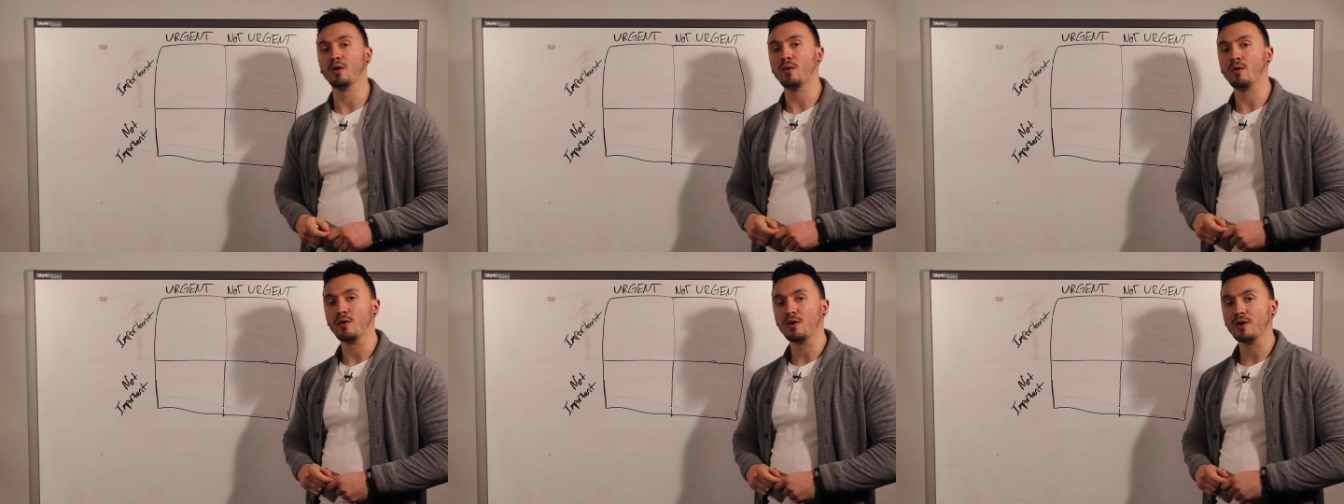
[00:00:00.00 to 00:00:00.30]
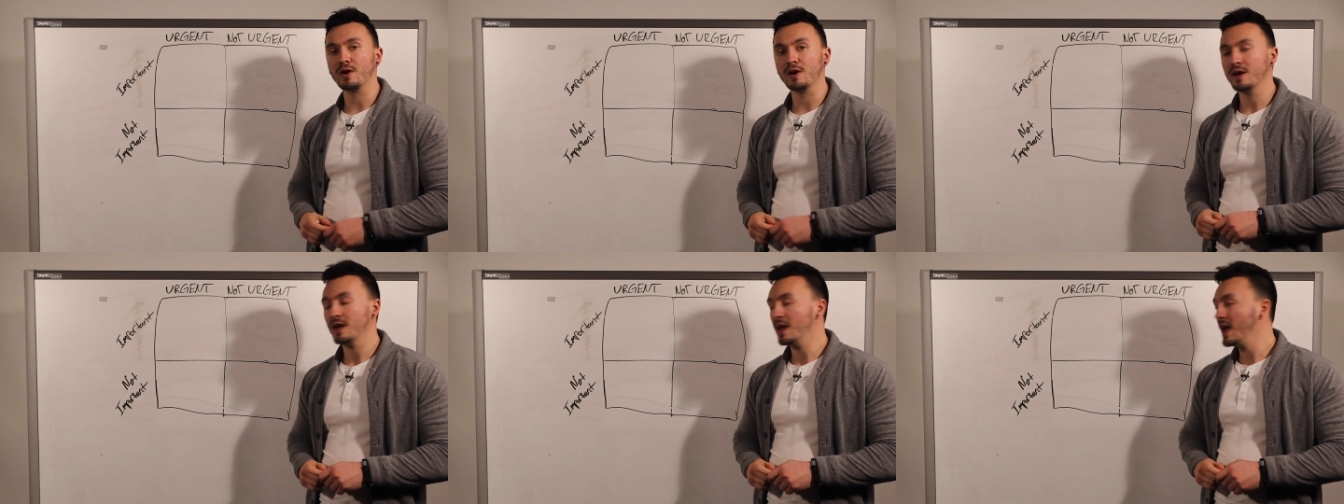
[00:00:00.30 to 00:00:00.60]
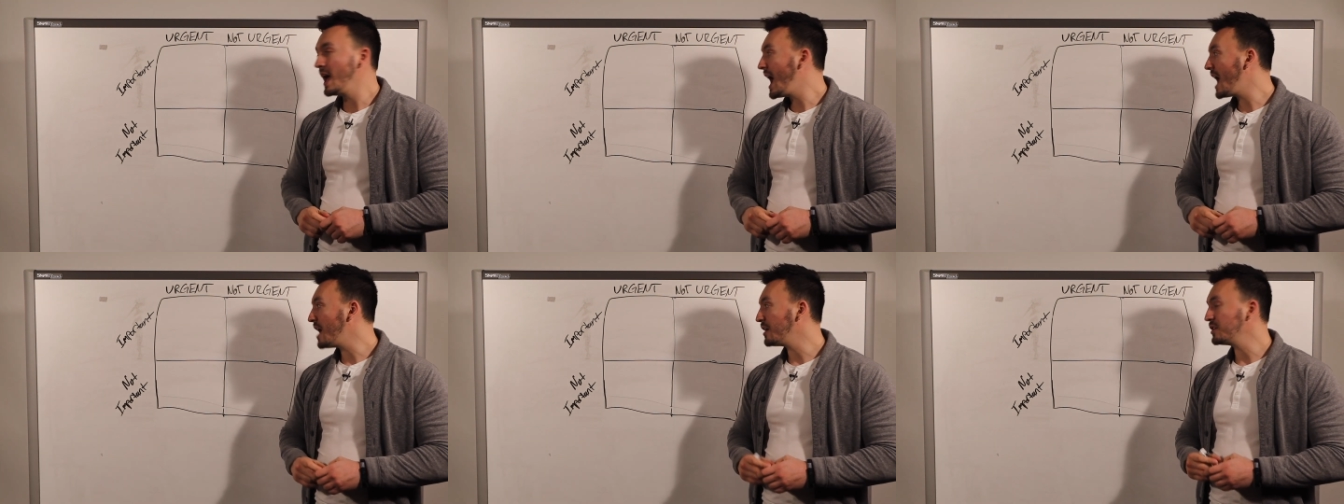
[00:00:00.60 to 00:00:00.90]
or
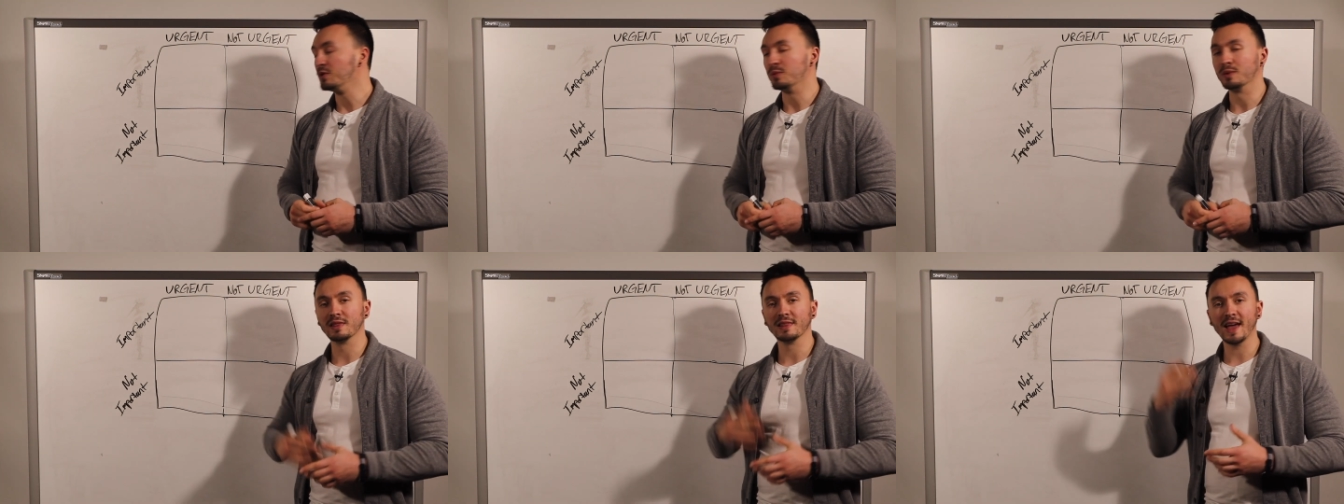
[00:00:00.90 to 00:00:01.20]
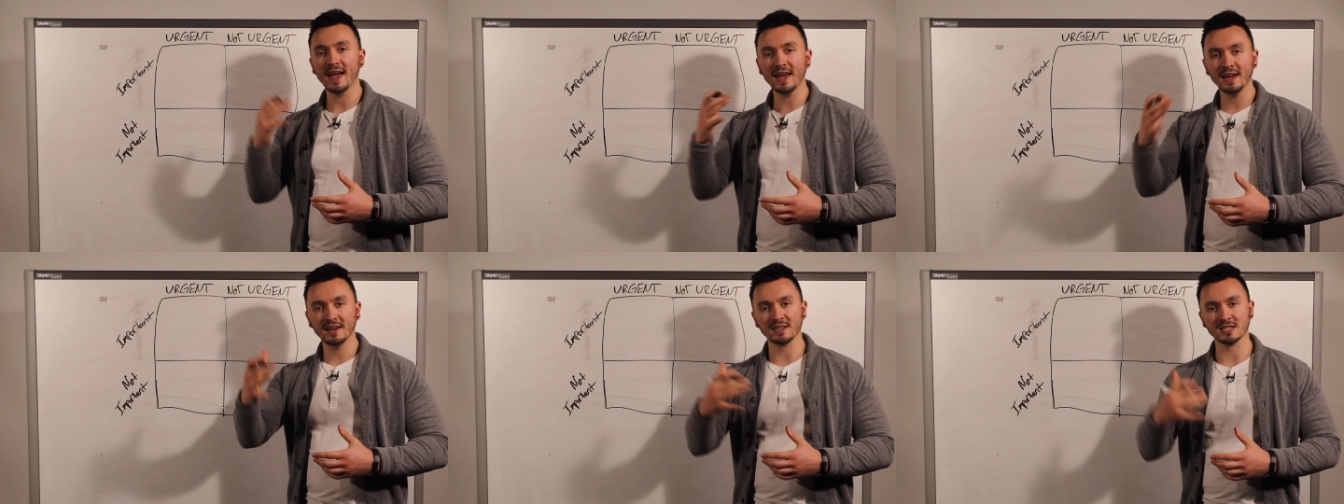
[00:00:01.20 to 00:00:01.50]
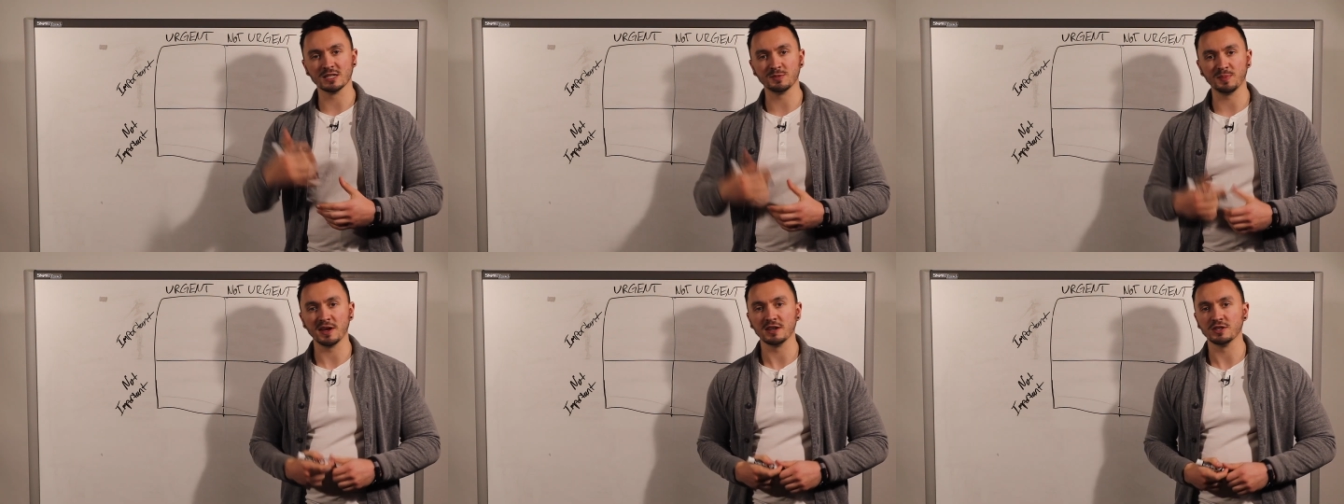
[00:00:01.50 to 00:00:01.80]
how you would like to
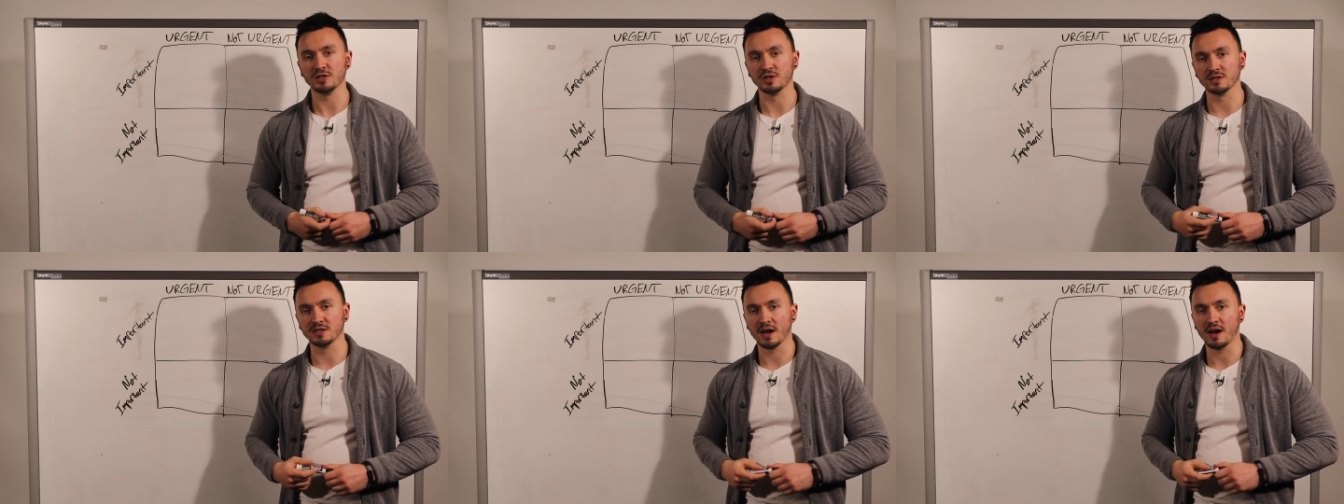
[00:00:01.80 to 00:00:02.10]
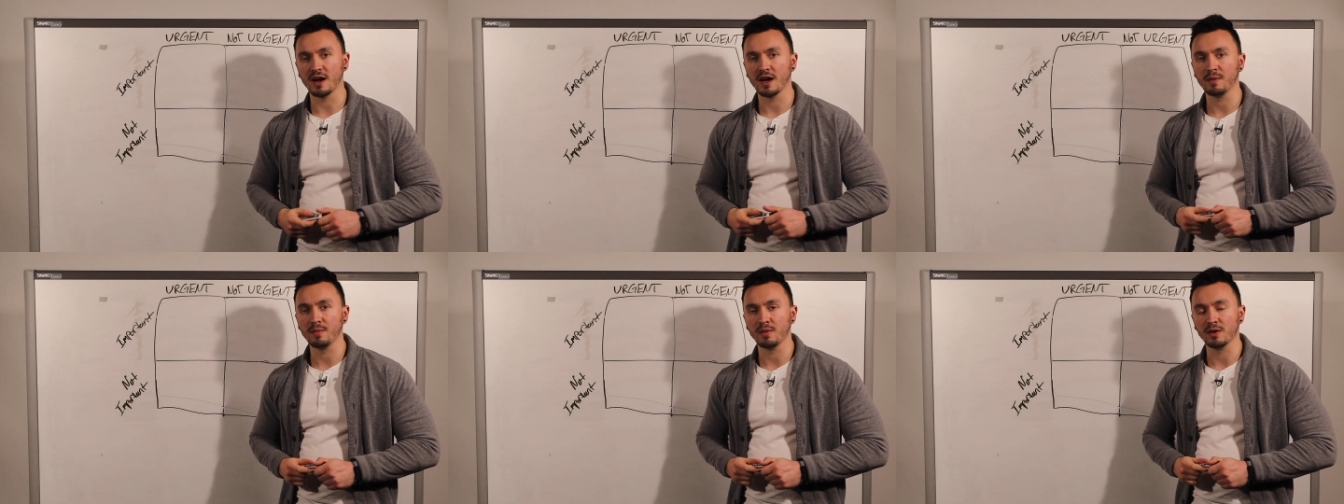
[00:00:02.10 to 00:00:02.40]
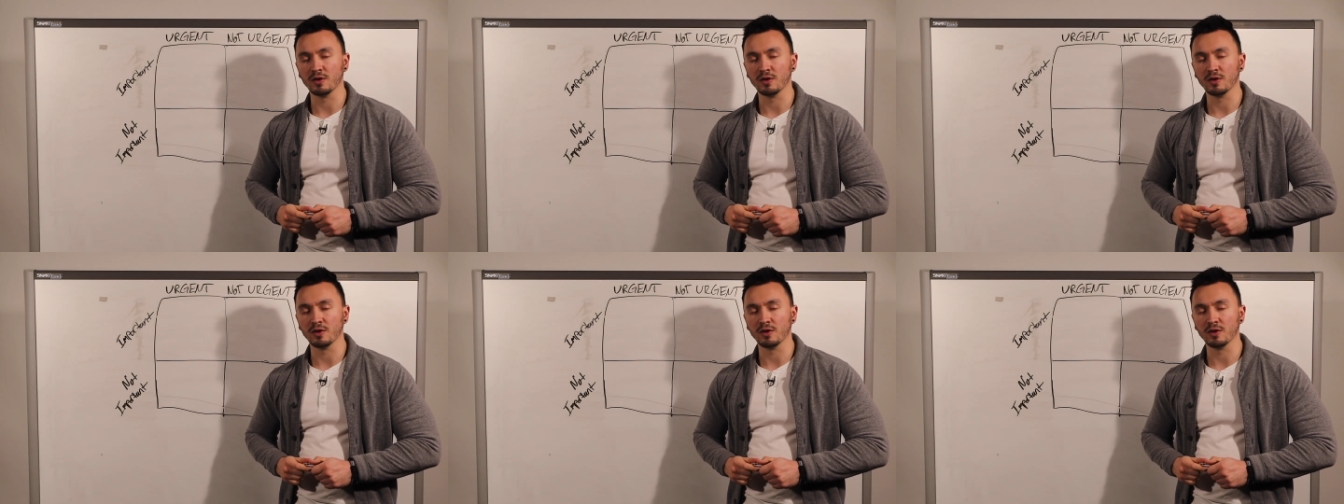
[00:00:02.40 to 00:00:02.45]
spend your time